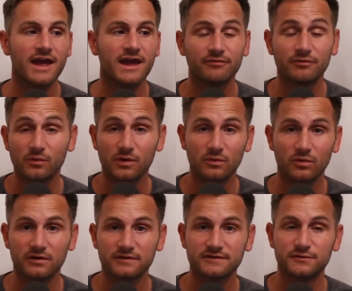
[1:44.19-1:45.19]
Everyone
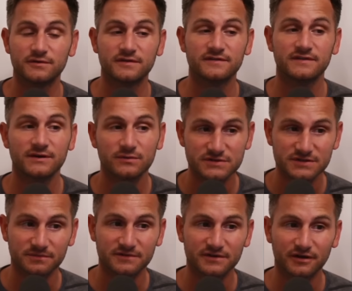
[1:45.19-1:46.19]
wants to distinguish
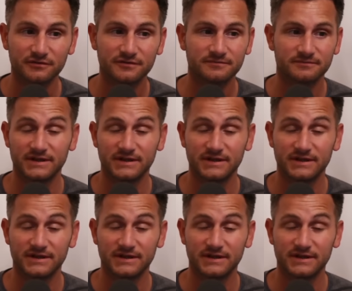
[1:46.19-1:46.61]
themselves.